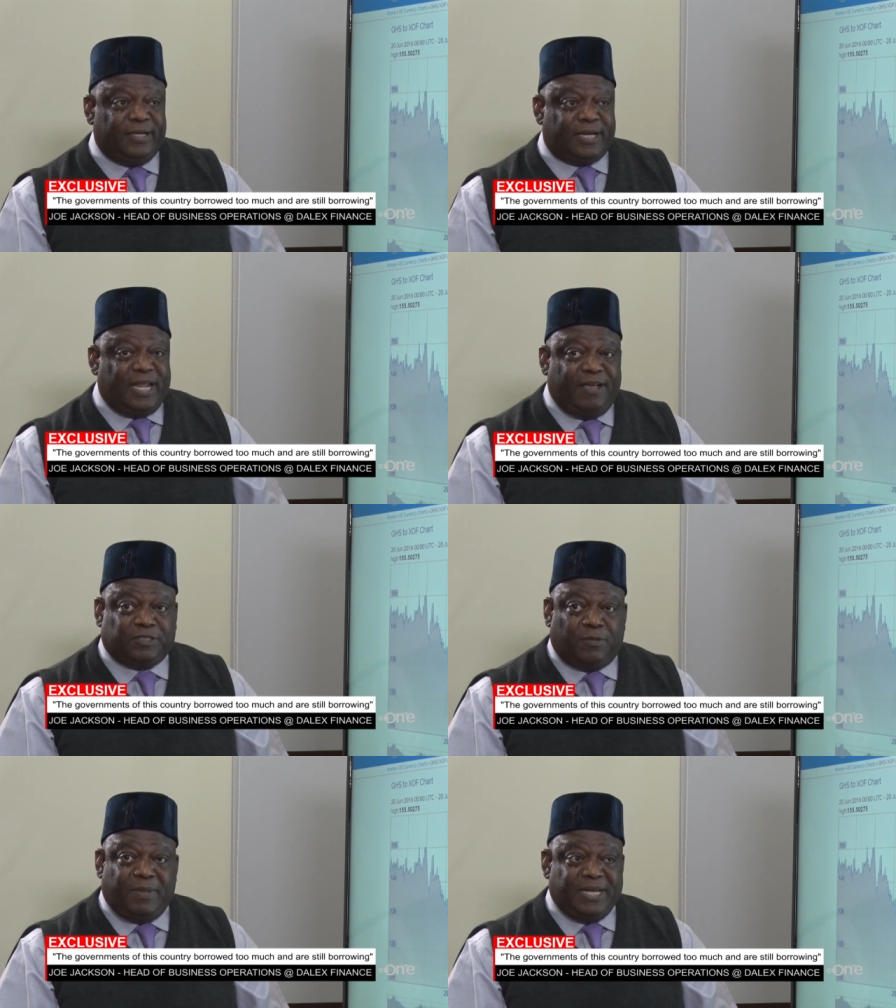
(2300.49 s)
Can I have
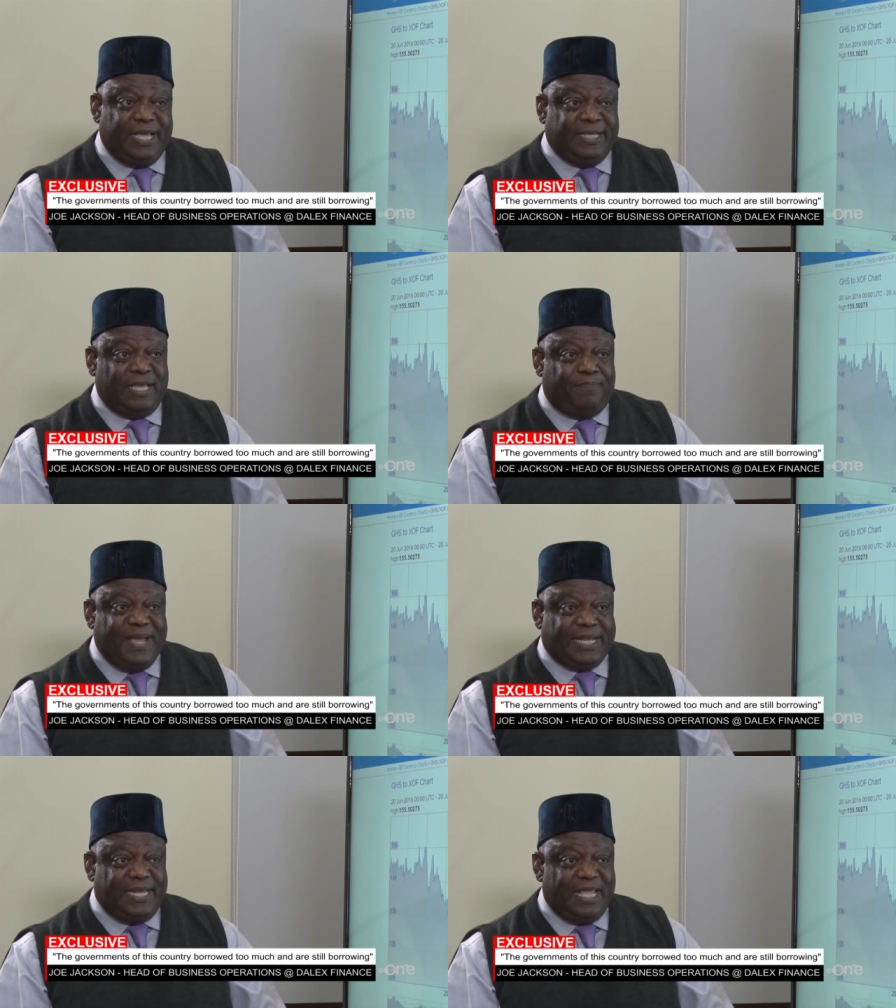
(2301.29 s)
some money? It's a
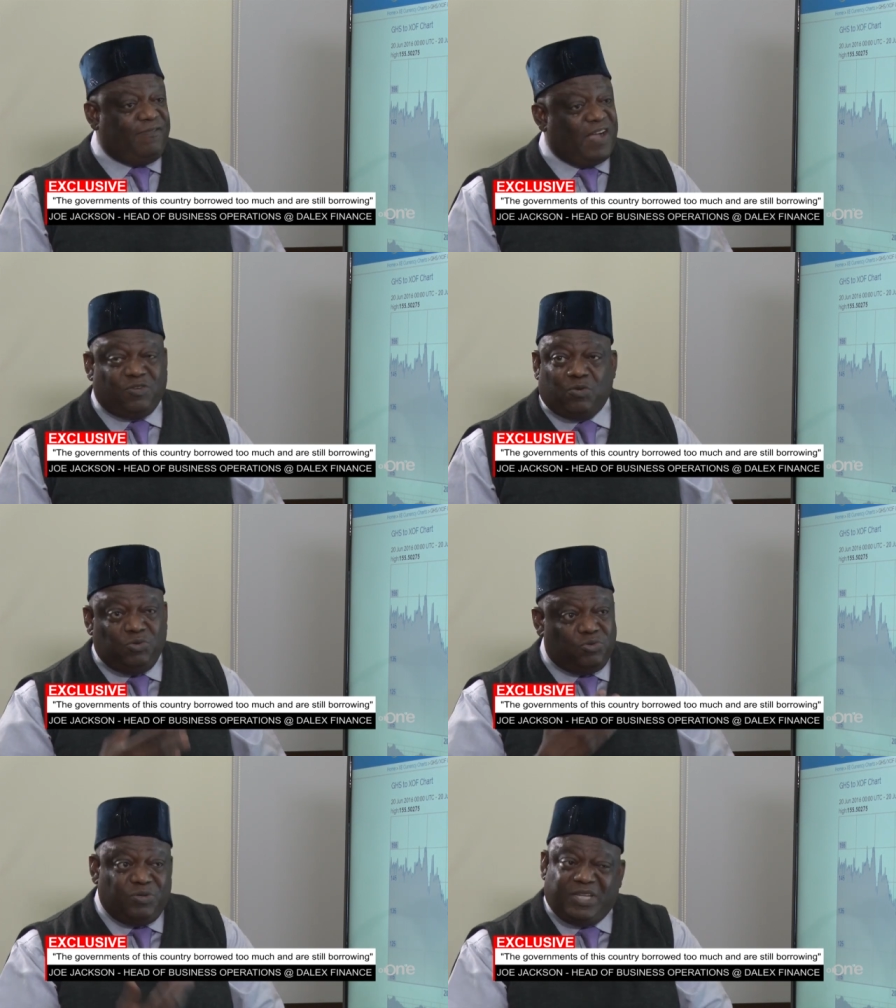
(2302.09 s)
birthday. If I
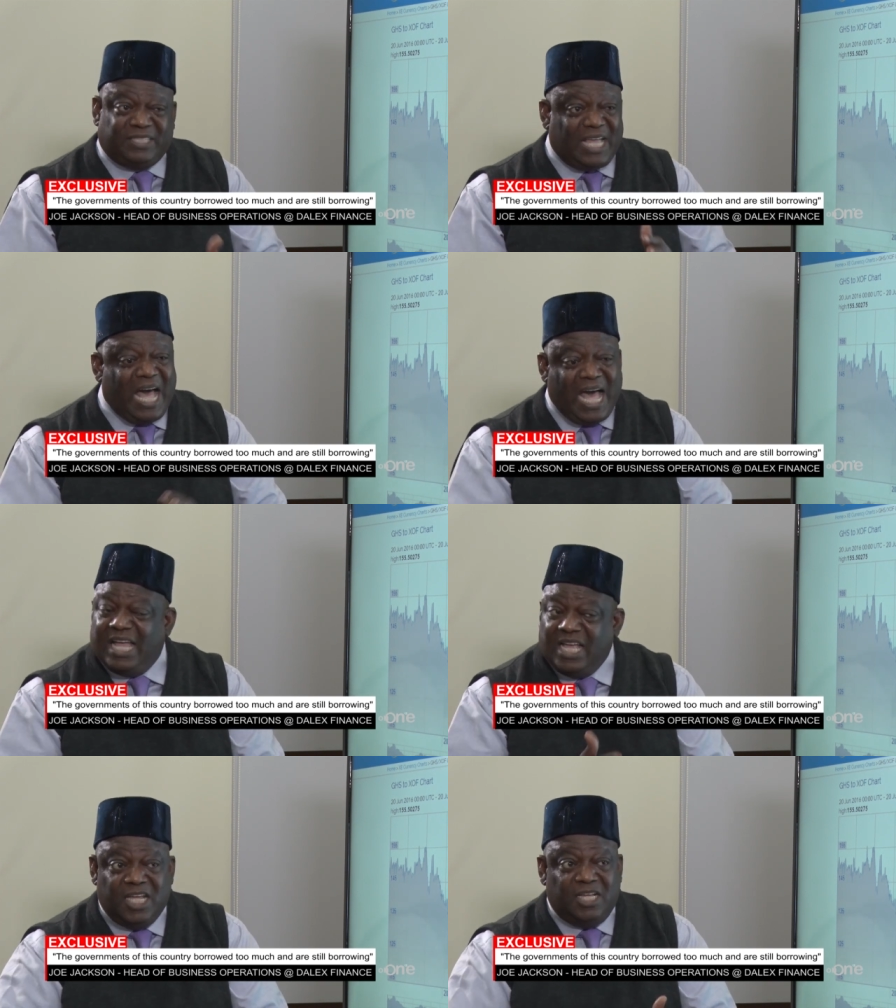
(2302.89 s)
don't do this,
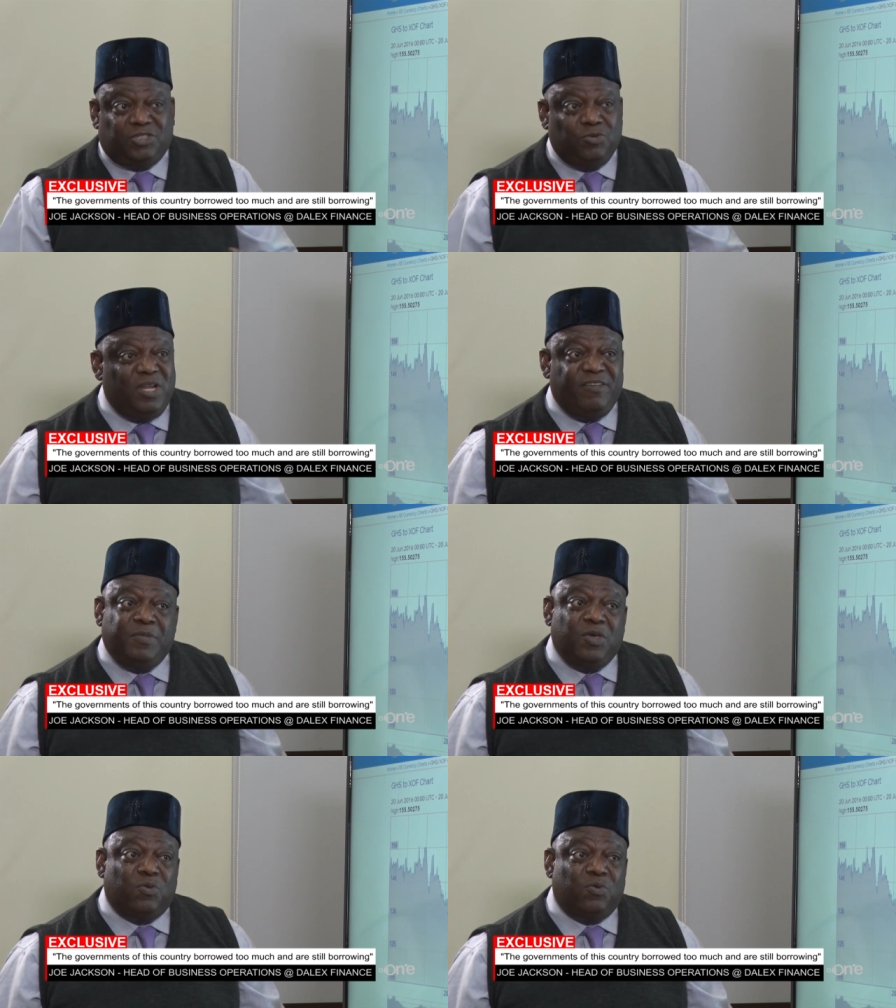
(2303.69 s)
she will leave
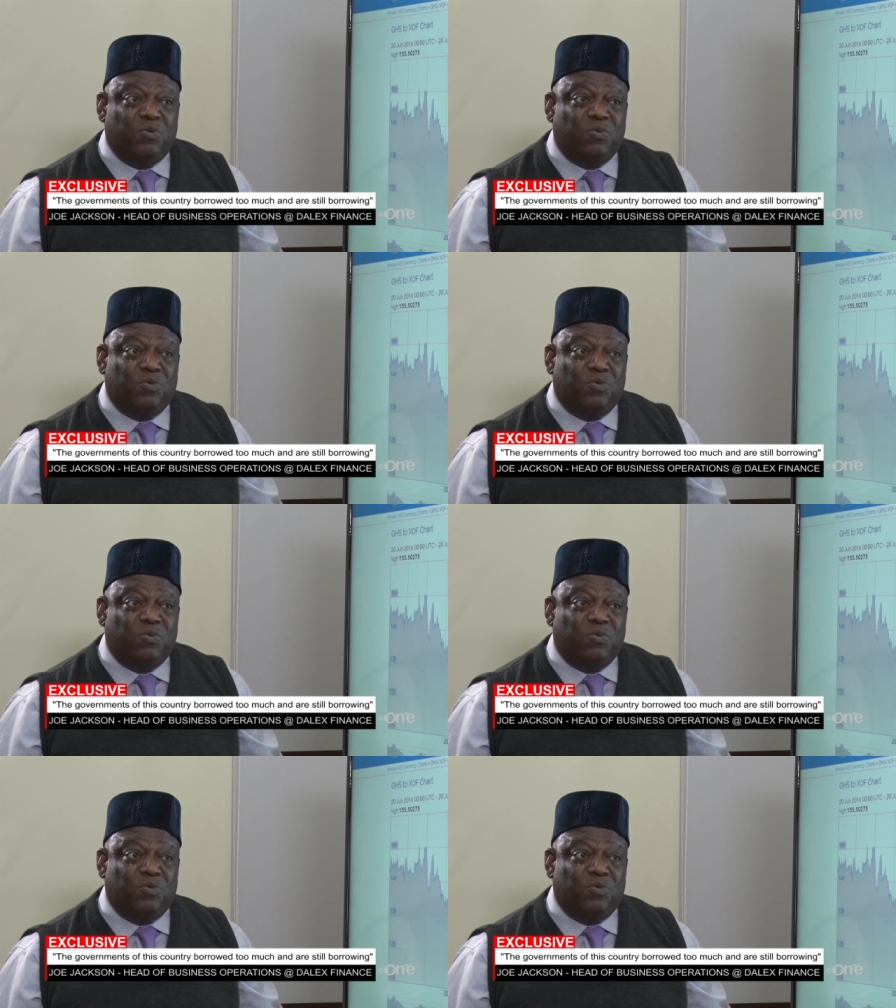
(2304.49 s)
me. Oh.